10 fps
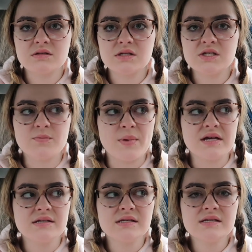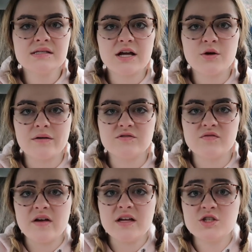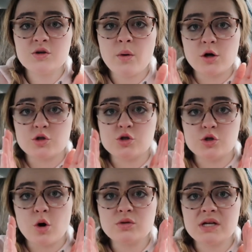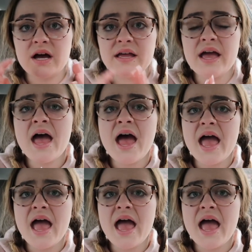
spaces that you have to fit into are so tight,